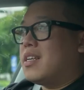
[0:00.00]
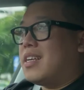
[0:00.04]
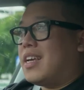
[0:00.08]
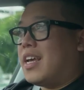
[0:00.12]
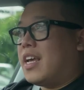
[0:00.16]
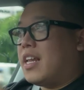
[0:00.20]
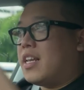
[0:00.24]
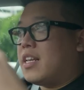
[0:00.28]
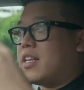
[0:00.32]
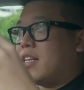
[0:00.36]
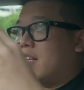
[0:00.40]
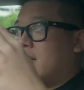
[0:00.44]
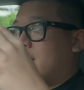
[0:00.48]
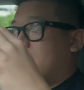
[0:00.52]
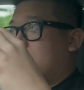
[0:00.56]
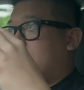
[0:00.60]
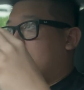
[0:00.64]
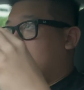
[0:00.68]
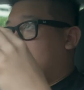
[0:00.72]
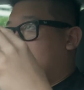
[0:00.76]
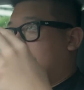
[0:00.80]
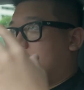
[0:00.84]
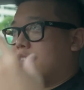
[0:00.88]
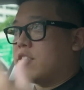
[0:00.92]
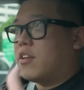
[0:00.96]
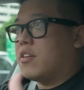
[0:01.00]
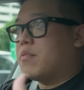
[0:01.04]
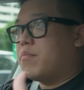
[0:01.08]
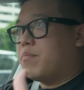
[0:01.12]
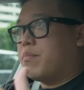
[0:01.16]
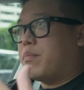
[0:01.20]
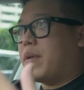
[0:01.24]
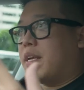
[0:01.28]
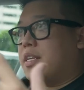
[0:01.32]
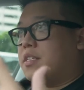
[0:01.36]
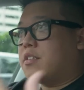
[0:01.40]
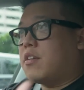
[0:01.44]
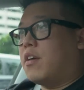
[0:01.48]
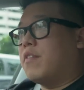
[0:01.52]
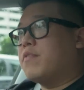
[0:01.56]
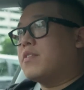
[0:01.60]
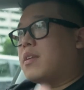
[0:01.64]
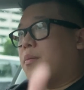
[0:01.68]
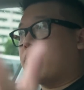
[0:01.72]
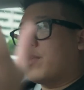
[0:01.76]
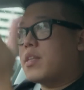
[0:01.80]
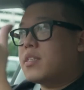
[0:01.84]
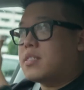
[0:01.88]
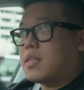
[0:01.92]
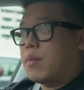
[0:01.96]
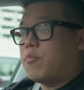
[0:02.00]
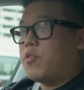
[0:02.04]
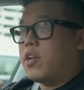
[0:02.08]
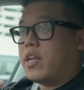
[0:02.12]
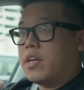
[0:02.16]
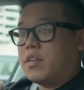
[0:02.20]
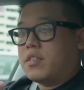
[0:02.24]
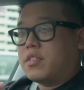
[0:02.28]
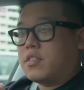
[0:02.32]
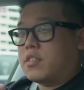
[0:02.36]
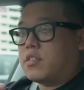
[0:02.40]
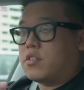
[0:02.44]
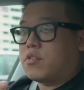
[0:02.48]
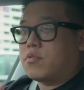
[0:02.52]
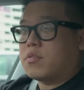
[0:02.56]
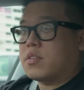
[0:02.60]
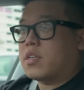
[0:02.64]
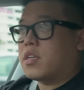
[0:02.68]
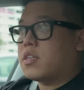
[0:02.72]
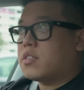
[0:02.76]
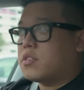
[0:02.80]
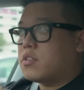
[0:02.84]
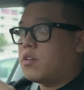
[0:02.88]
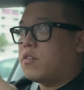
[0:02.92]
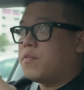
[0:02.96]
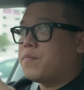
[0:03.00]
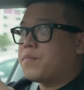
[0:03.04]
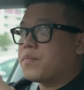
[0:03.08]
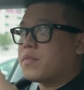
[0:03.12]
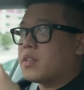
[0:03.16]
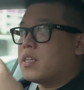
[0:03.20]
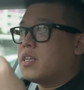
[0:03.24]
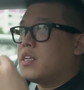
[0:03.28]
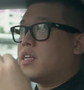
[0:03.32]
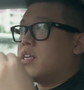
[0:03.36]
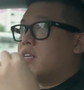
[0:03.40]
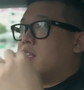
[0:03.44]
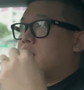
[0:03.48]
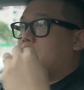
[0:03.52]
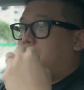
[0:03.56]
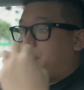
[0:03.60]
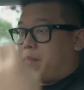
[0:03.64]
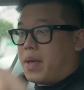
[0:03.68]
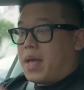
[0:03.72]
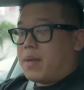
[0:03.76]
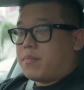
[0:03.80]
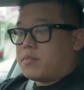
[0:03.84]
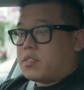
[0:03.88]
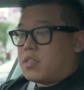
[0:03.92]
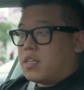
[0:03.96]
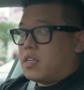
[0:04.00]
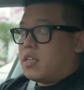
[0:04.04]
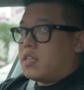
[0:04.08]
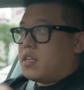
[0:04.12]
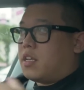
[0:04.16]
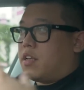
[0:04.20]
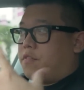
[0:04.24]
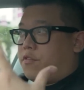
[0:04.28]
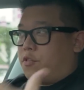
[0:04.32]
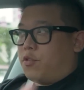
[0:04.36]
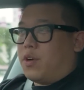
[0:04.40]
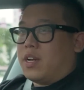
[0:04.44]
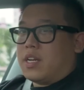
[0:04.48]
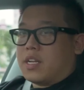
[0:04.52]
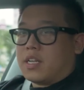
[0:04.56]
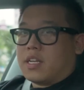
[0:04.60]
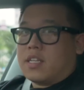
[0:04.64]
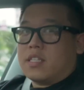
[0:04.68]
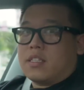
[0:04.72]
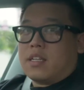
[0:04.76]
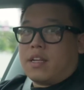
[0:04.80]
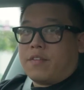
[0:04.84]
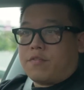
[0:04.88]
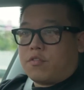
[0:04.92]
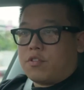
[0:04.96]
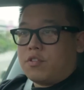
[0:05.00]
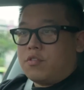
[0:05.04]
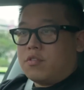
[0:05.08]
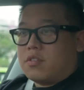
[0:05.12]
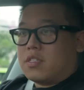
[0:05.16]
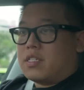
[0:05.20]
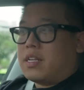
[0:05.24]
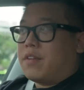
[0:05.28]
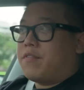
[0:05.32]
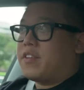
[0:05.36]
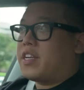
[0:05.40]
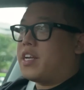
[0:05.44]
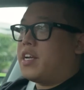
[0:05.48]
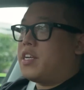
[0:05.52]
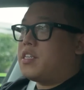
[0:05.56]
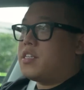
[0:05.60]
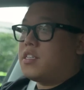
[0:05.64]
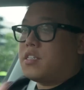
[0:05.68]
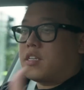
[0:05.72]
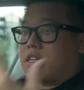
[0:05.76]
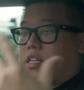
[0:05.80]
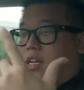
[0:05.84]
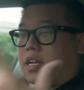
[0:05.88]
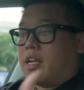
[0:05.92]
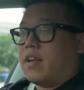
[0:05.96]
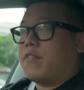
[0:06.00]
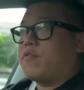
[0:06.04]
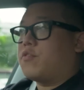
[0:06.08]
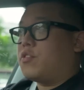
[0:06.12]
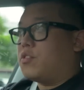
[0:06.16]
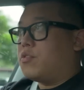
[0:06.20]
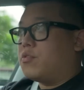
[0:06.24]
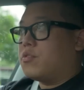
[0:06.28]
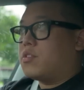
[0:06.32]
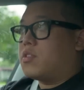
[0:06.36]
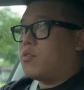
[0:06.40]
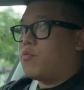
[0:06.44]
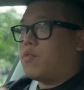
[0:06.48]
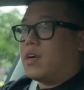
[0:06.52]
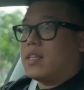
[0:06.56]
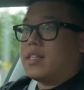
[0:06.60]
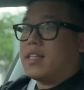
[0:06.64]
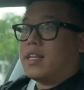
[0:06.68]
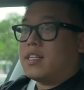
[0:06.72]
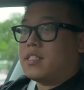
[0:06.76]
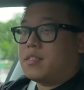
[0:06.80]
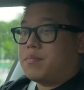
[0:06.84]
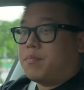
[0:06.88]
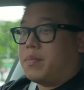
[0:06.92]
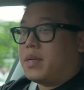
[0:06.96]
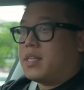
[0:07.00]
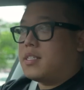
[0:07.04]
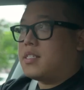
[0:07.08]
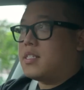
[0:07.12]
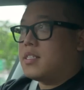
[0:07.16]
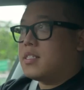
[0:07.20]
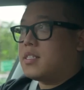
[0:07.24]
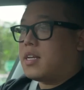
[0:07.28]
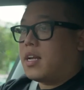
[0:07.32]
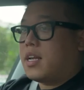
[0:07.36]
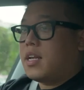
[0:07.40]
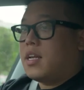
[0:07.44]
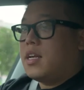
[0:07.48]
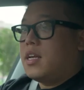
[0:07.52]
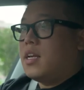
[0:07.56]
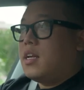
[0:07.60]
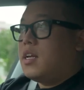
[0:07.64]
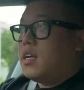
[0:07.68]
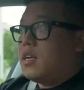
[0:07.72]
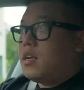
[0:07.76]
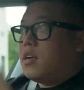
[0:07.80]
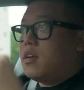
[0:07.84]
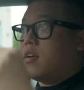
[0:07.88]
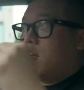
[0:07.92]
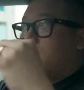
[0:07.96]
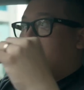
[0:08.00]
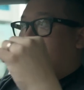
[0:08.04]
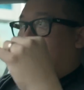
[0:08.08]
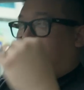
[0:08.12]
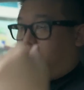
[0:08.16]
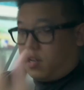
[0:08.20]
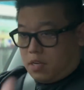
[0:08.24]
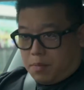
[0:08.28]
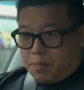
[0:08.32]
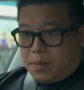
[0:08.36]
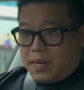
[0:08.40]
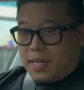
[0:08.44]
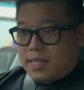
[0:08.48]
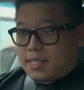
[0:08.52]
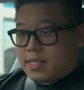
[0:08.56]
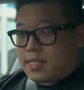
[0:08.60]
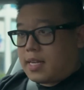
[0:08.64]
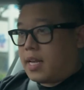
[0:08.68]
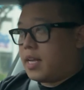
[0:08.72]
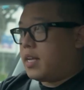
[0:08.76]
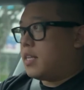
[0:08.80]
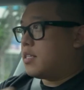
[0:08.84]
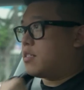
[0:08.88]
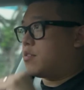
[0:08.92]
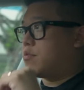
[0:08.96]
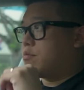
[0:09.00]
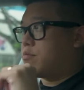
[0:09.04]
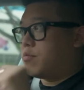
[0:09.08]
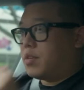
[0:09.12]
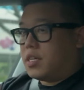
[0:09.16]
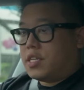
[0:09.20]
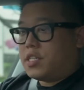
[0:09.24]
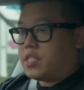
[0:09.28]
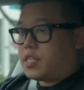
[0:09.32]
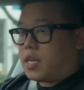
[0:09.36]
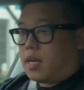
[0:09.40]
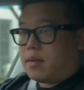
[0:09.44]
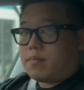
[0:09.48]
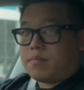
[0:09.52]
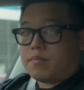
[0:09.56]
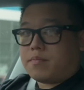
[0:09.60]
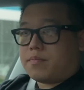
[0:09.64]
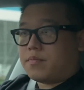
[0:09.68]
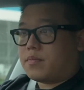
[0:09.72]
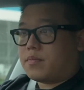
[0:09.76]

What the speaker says: and it's not based off something someone else is using. So the maps, if you want to have to use navigation, you're going to have to use the one that's based inside. On the plus side, it's really sharp,